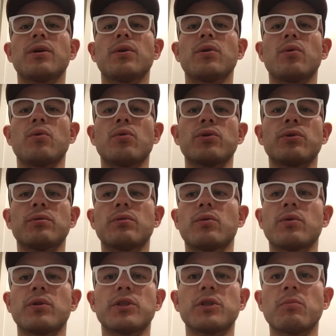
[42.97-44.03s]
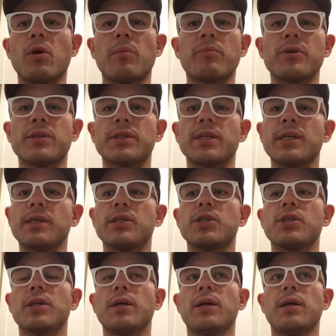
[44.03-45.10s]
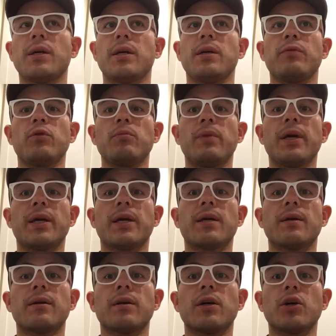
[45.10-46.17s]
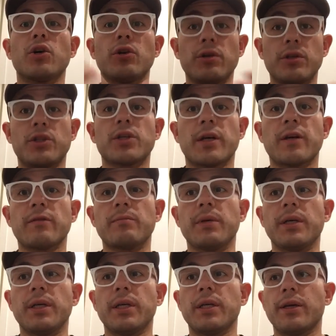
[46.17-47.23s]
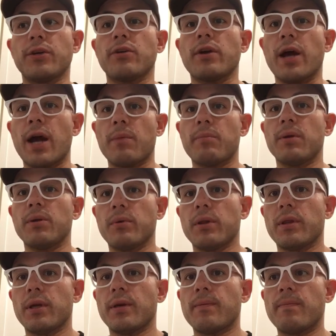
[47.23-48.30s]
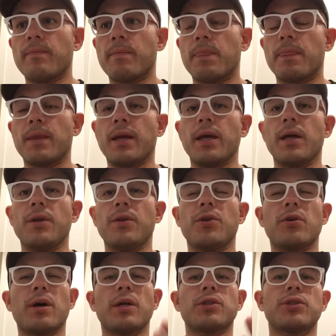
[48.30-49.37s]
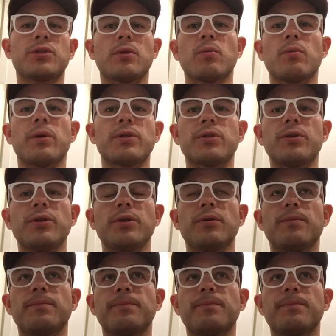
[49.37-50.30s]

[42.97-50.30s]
or a small percentage, if you make a good chunk of money and you're happy with it and you're not sure what to do,